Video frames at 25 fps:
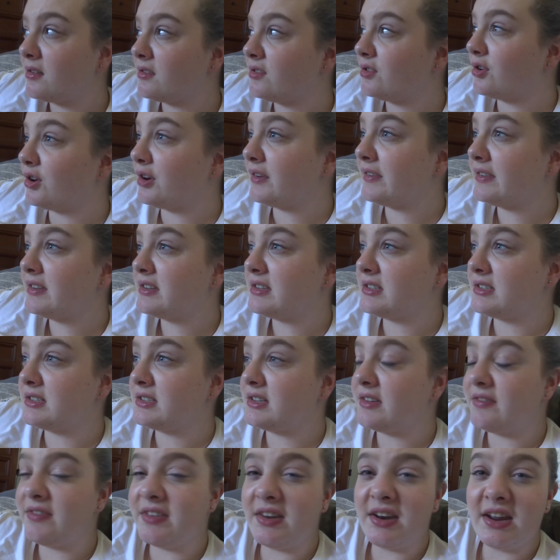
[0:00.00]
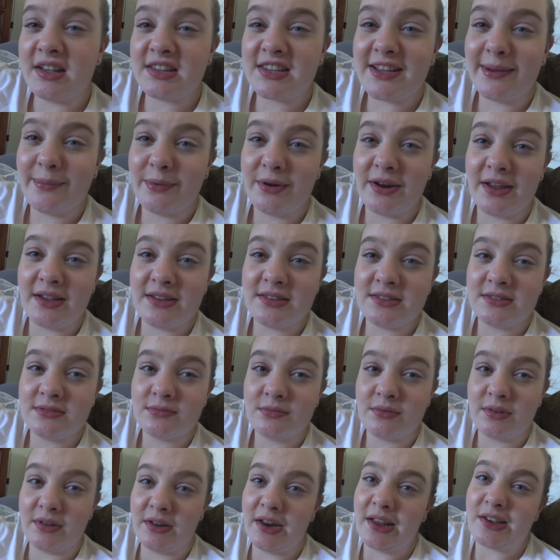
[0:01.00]
sorry if the next couple days,
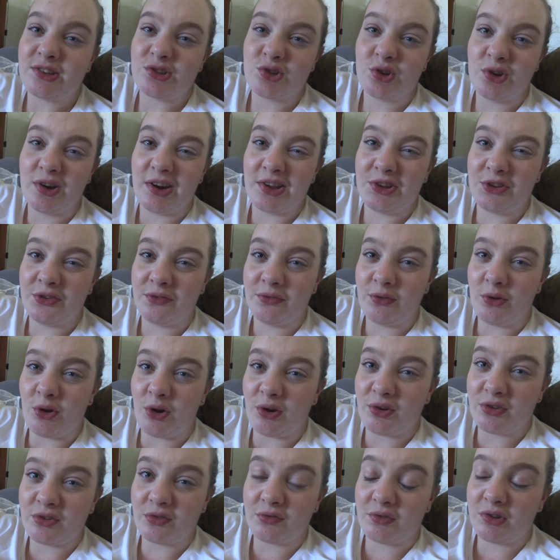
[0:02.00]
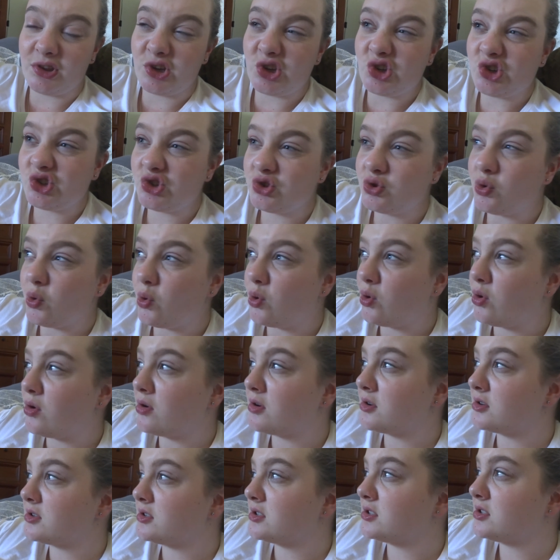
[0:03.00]
the next two days of vlogs are really
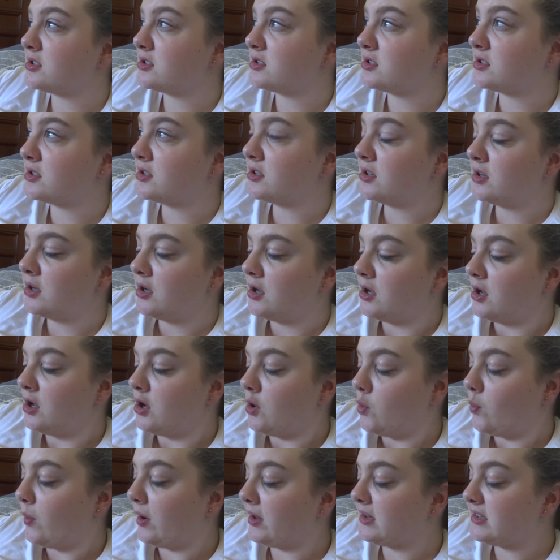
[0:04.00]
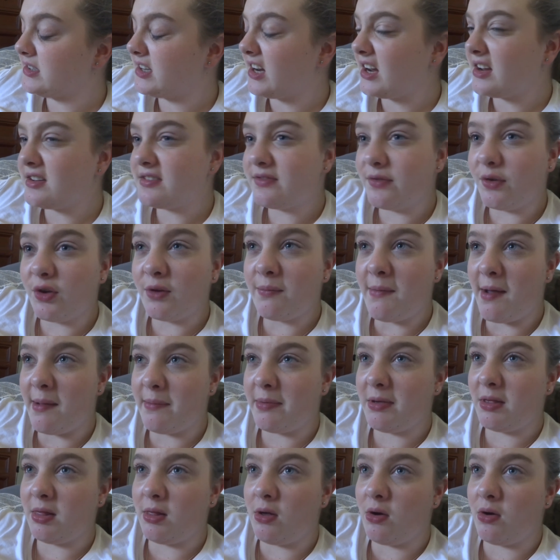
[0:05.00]
short. Wednesday's vlog might
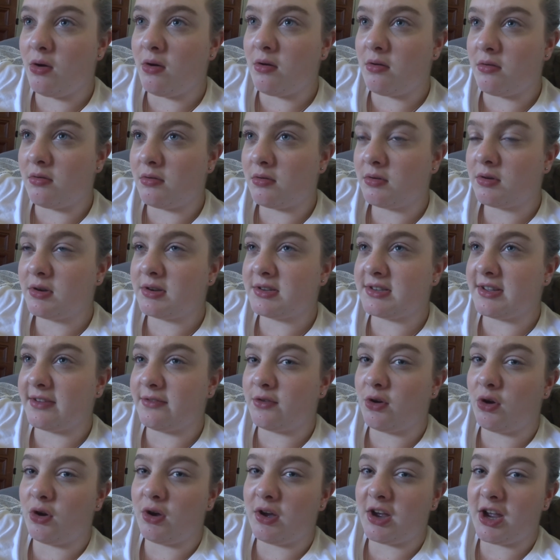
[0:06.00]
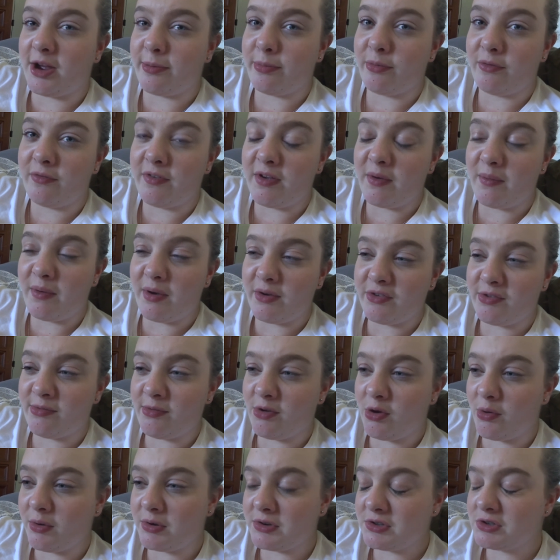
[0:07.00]
be long because I've got a couple farewells
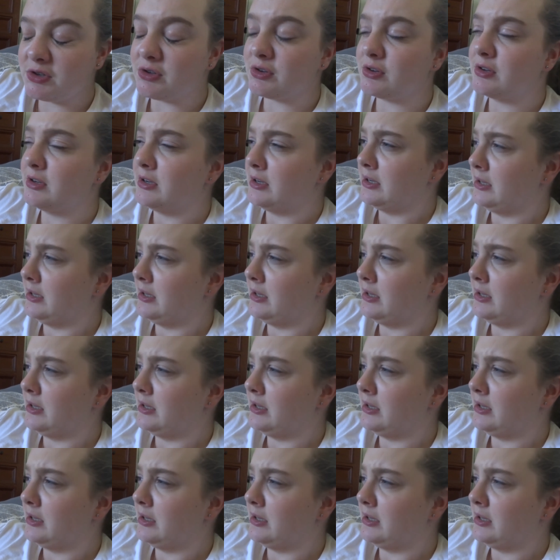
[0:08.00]
I'm going to.